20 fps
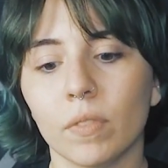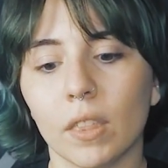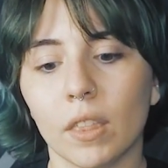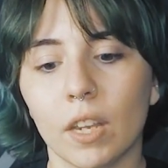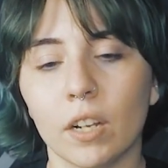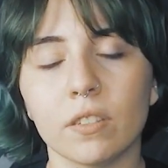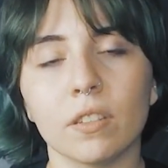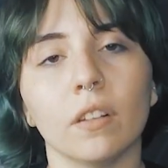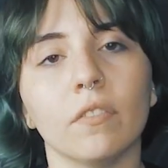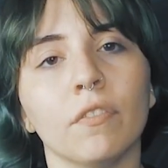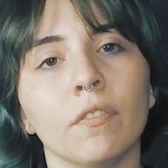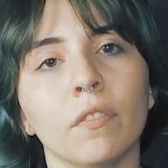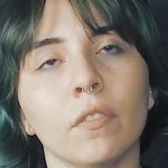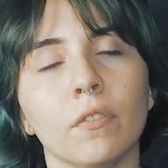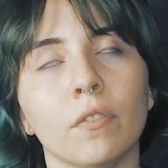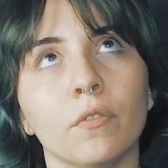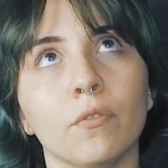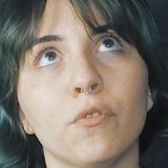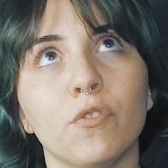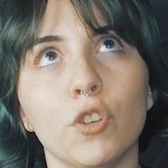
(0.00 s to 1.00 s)
there's
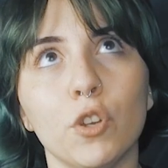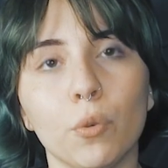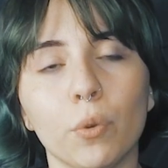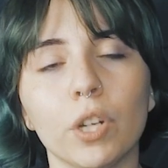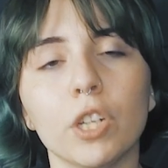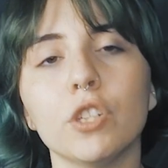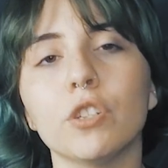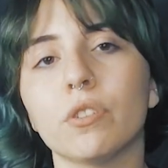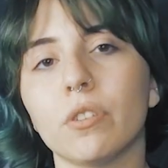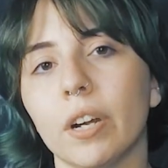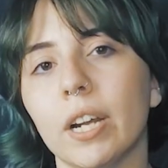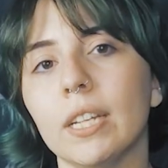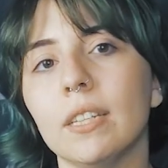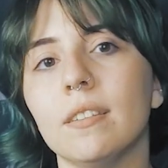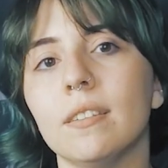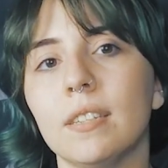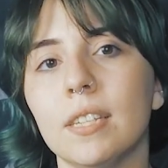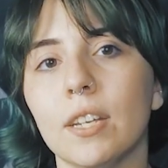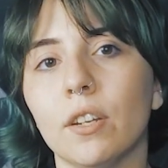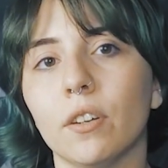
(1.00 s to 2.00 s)
fewer
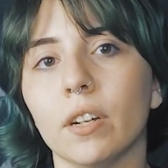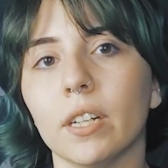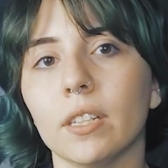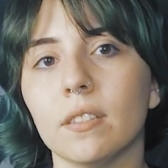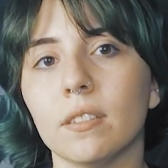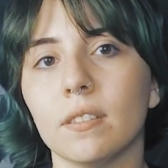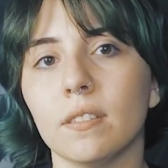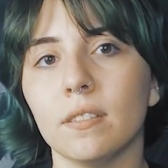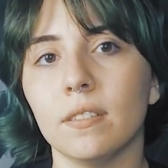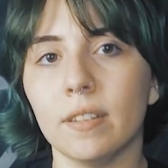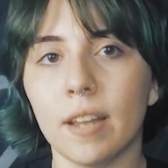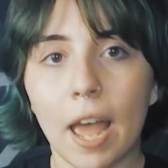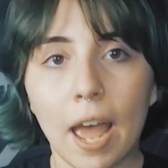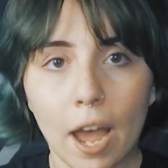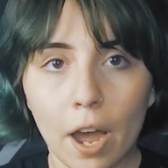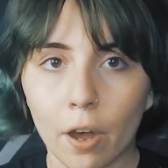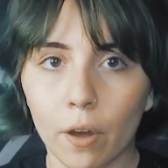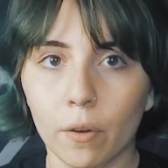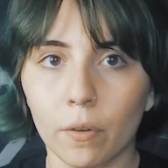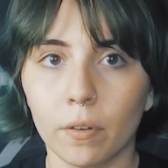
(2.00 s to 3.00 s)
trade secrets
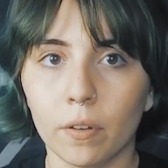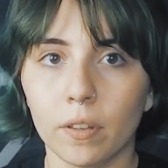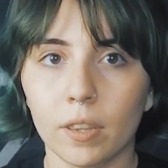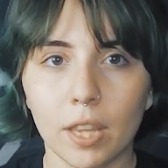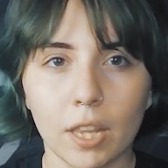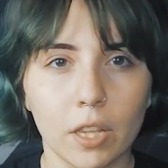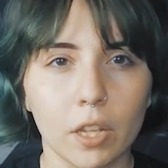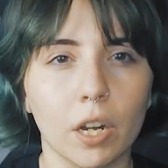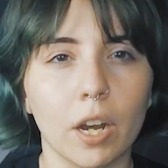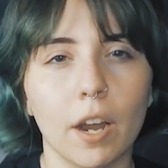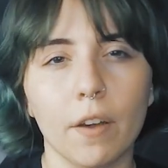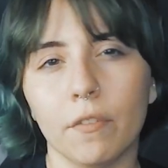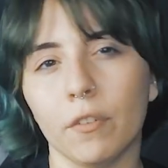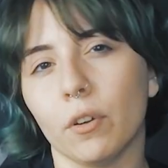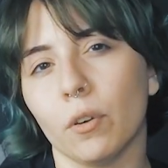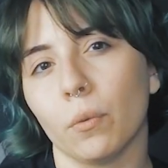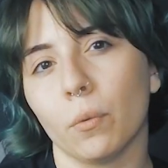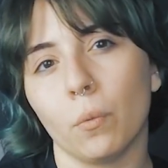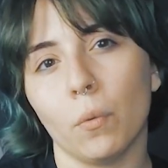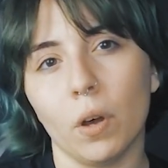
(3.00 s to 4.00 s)
now than there
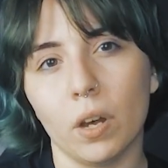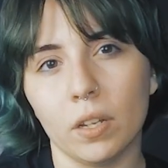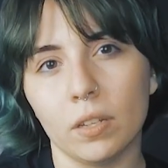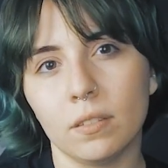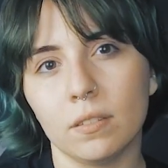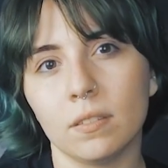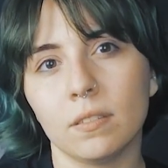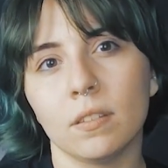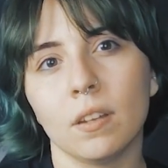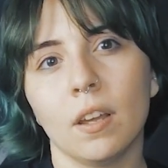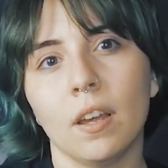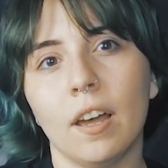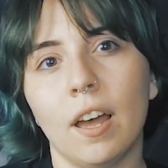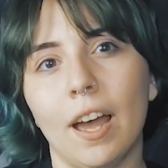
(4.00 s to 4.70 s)
ever was.